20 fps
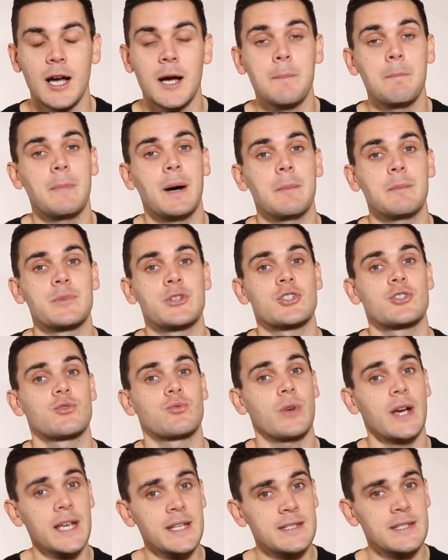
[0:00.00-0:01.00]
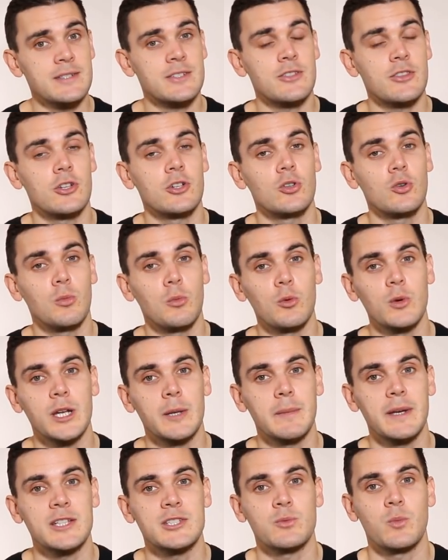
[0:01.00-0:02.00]
and bump straight into the normal
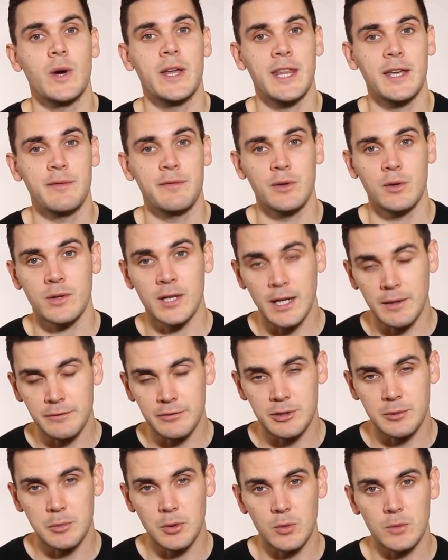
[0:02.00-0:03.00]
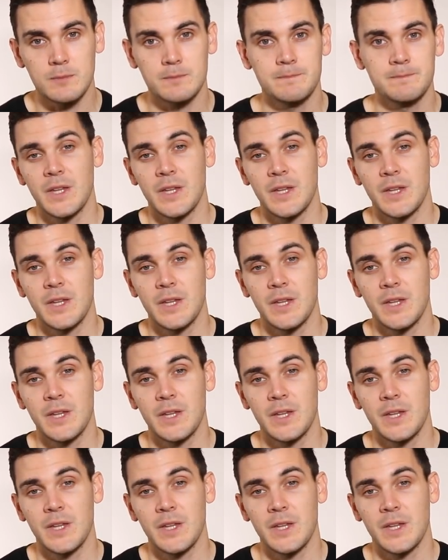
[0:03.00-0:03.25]
limit where they feel comfortable.